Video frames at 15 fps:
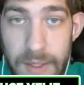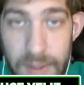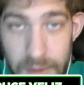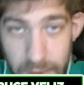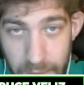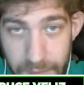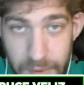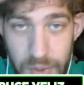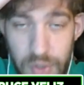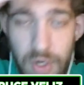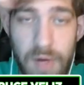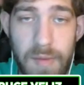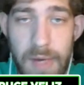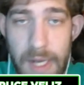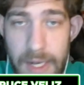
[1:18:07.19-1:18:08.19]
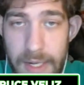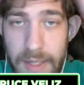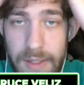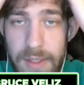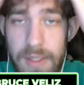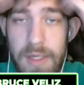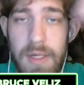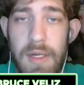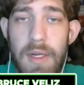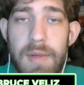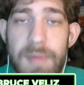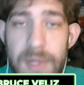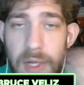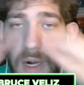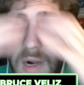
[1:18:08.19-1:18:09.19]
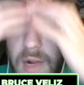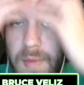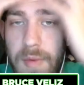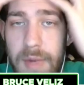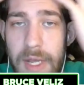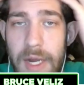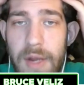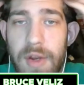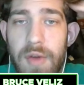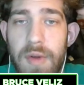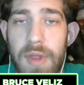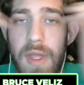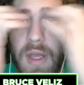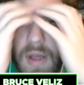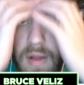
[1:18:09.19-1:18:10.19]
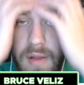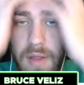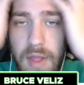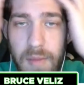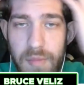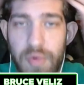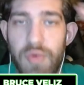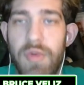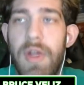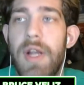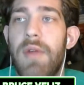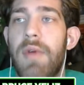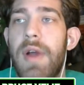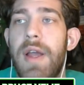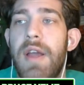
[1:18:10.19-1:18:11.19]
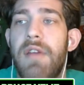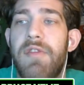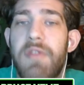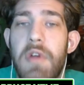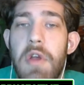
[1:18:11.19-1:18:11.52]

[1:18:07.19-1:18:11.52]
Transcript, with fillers: So if the stream dies, I'm sorry, but we got to do it the the bootleg way of